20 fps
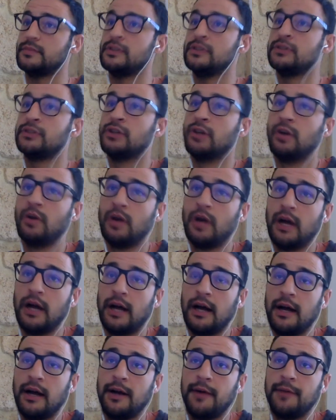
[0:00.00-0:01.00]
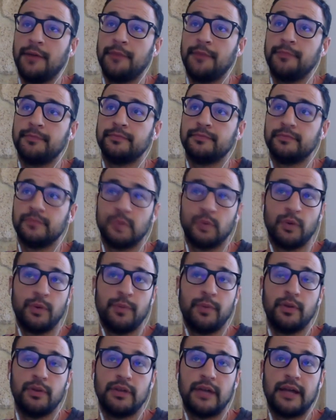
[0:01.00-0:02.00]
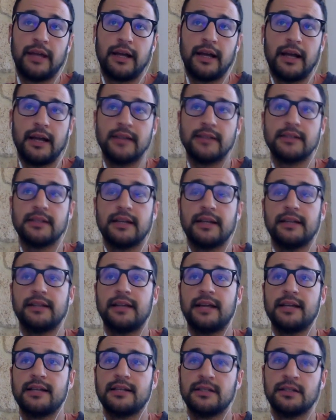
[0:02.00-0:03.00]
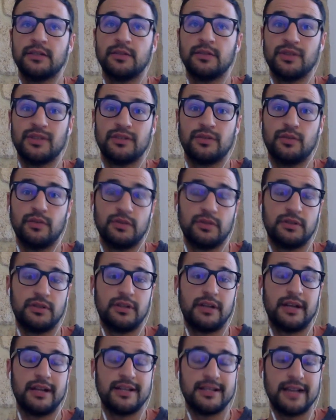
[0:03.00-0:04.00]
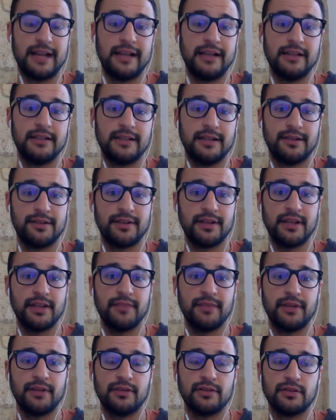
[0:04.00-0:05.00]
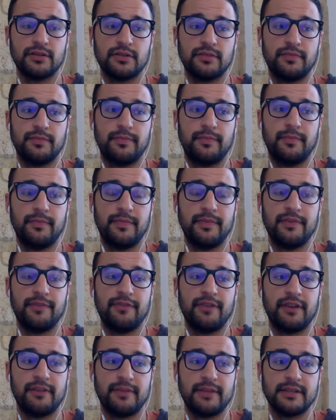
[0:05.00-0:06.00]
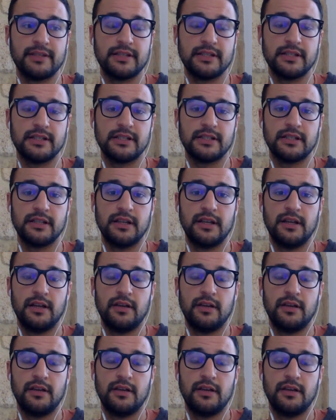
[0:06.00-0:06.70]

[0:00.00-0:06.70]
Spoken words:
So we bought like hand sanitizer, which was a challenge already because the pharmacies